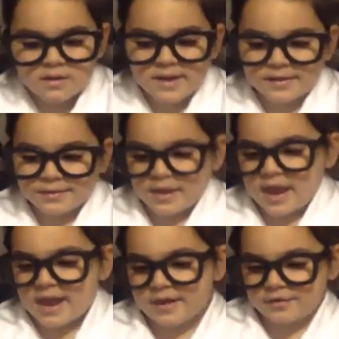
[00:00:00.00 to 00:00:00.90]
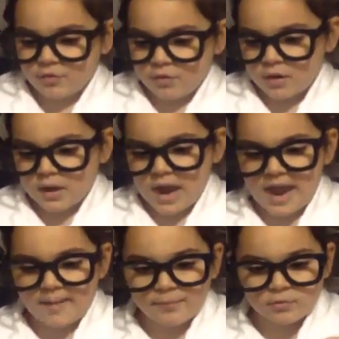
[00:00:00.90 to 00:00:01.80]
Next, add your
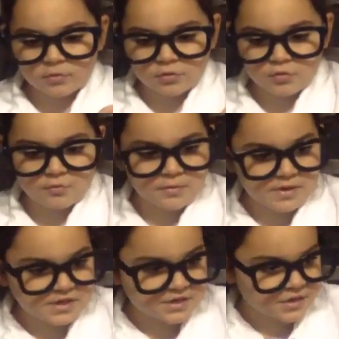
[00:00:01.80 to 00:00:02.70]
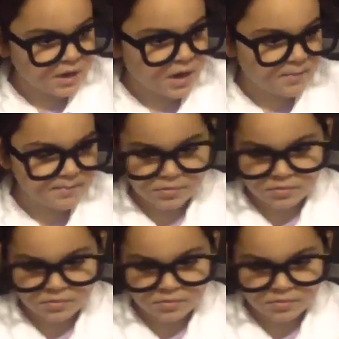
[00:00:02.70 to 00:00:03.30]
apple to each cup.